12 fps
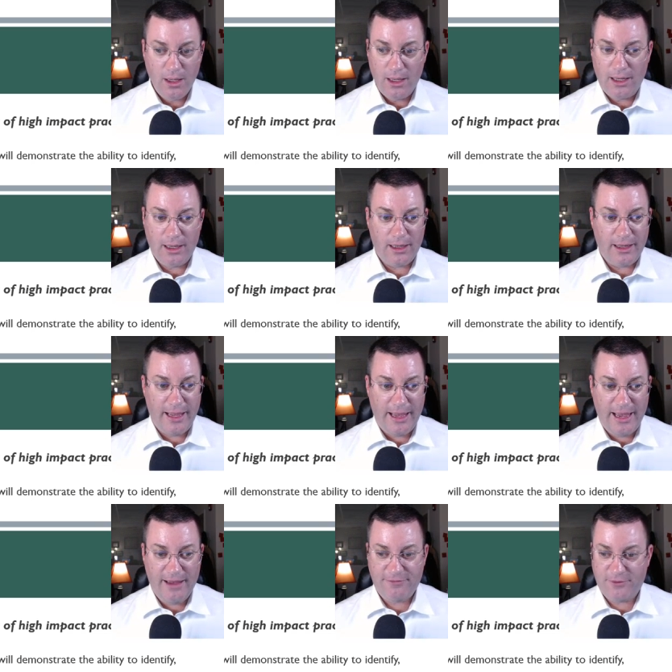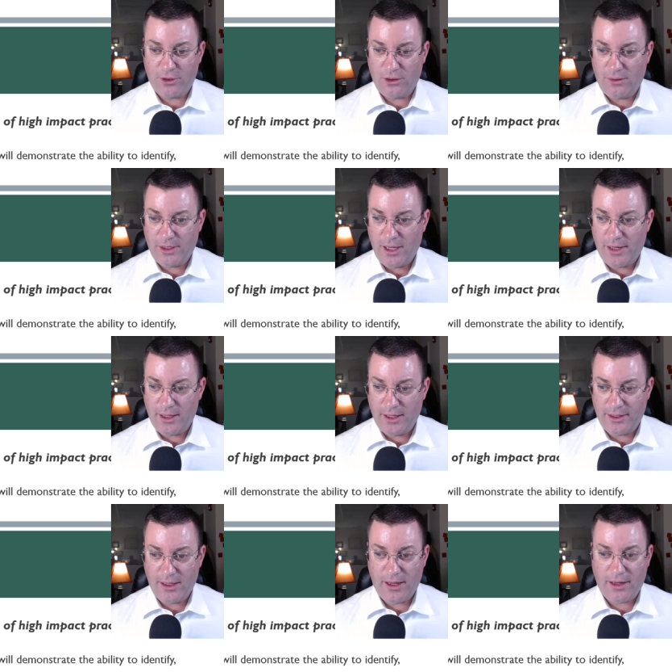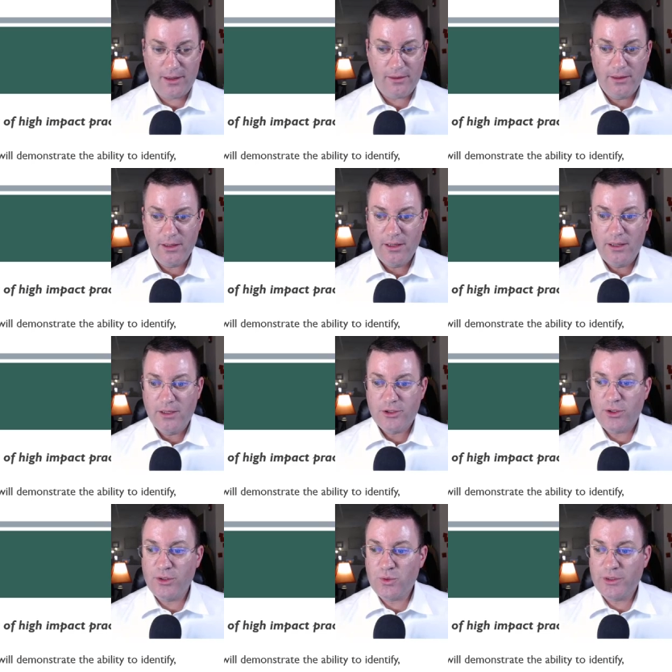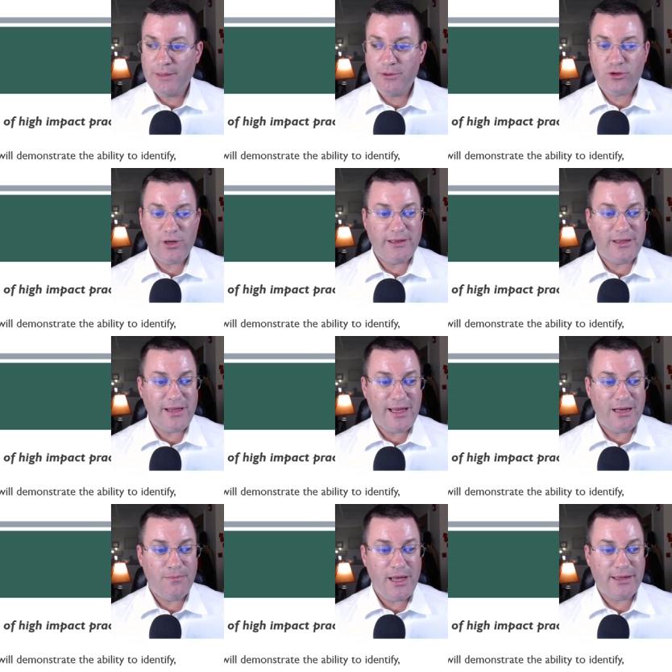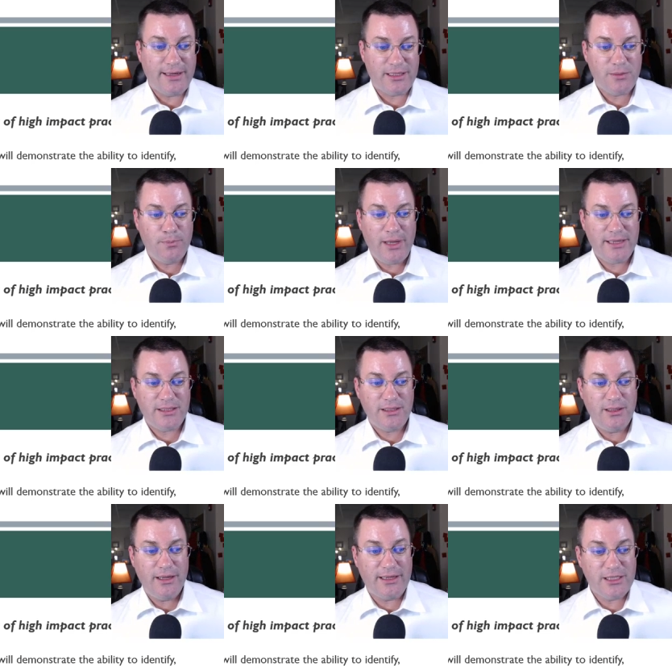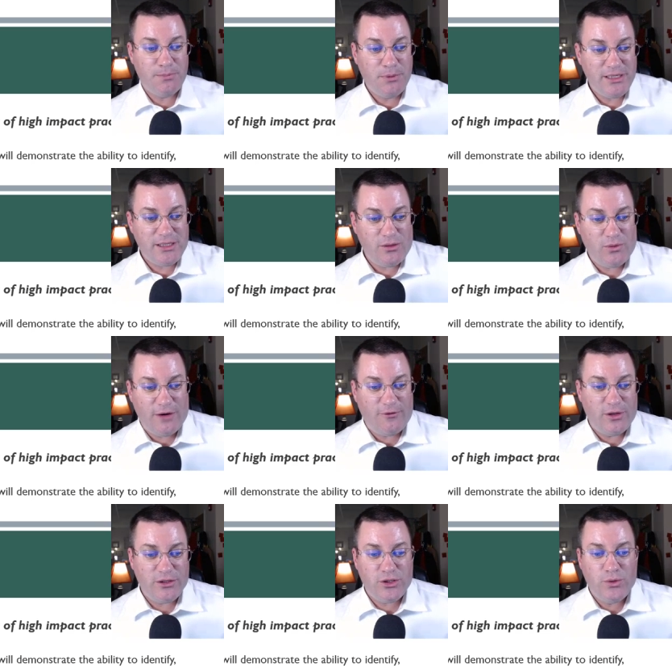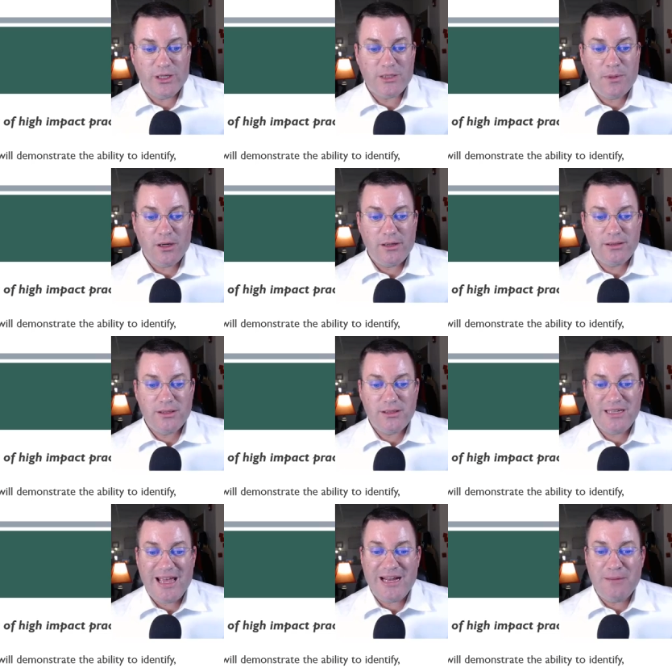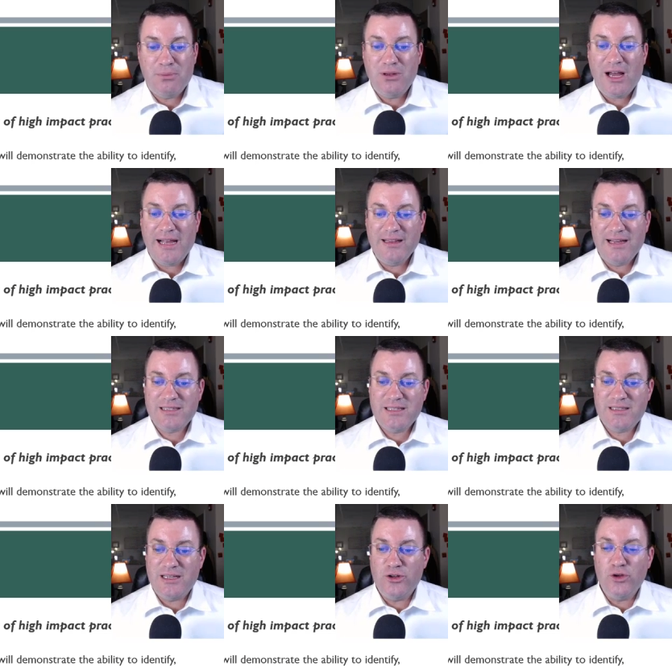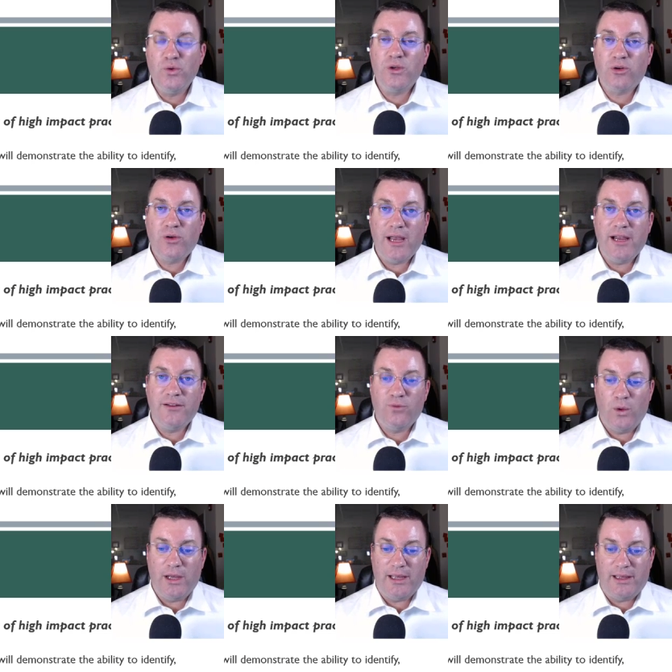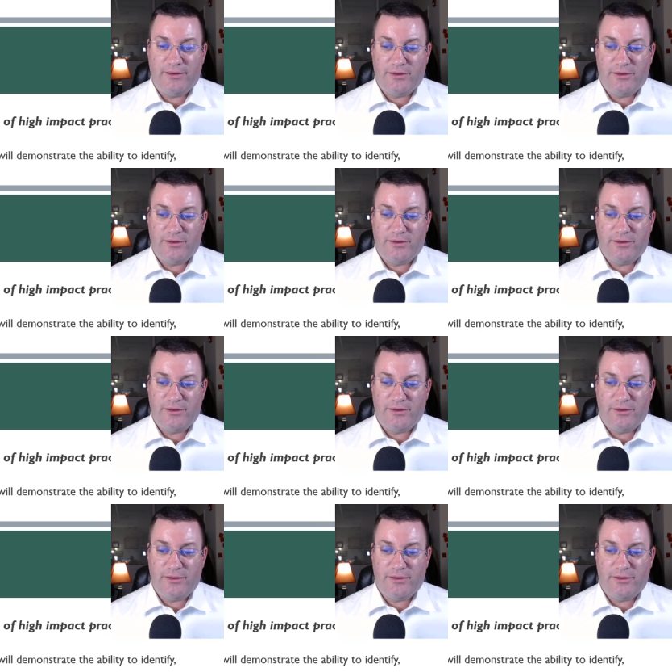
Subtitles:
After yada, yada, yada, students will demonstrate that they can make explicit reference to experiences and apply lessons in new and creative ways.